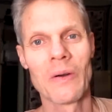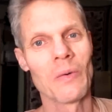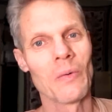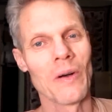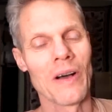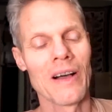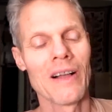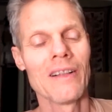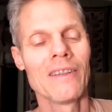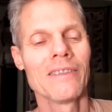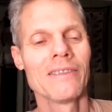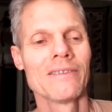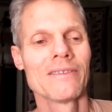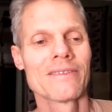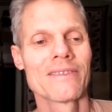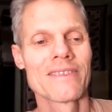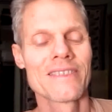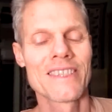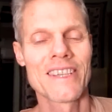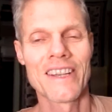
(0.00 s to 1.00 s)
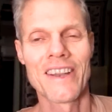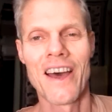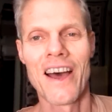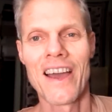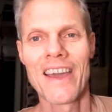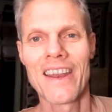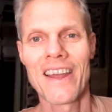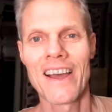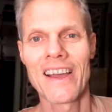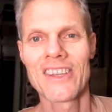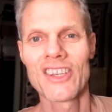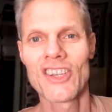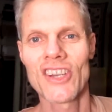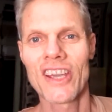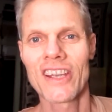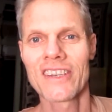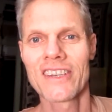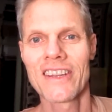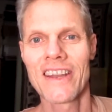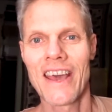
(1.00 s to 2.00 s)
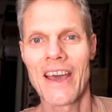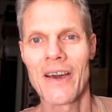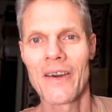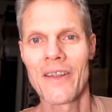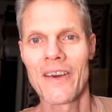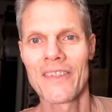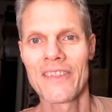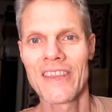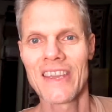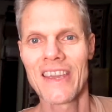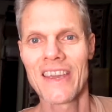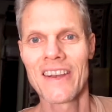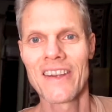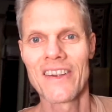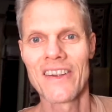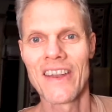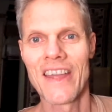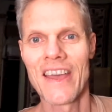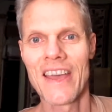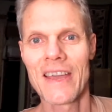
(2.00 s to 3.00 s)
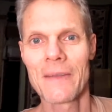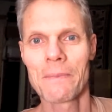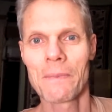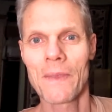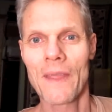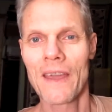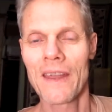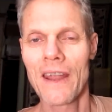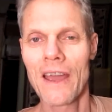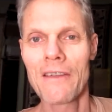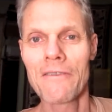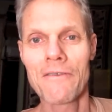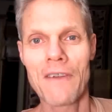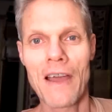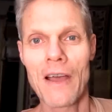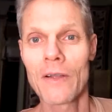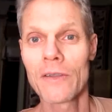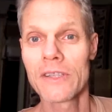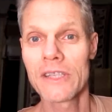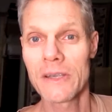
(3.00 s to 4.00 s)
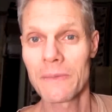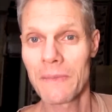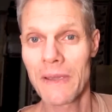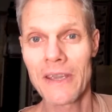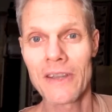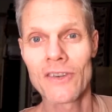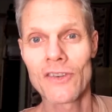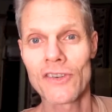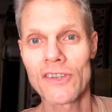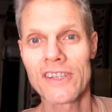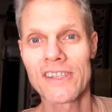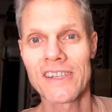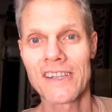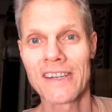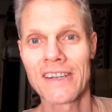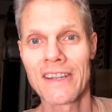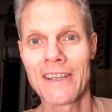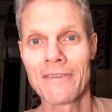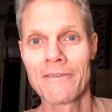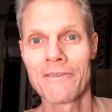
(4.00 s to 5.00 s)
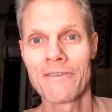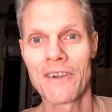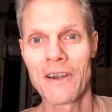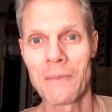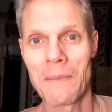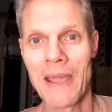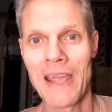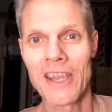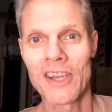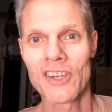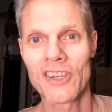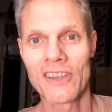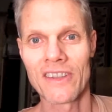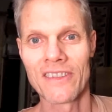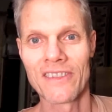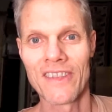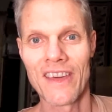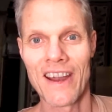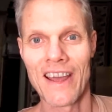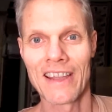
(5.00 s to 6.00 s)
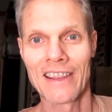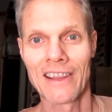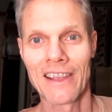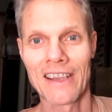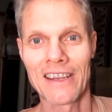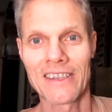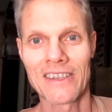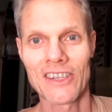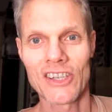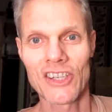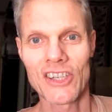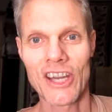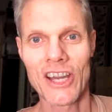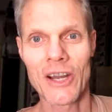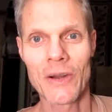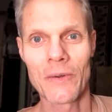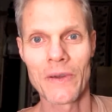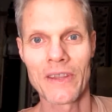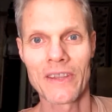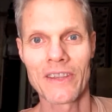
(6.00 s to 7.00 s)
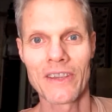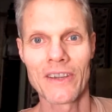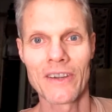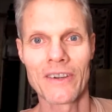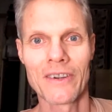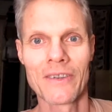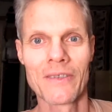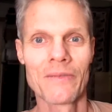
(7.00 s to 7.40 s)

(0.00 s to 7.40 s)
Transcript: Well, tonight I checked it out on the internet and I found some interesting information that I'd like to share with you.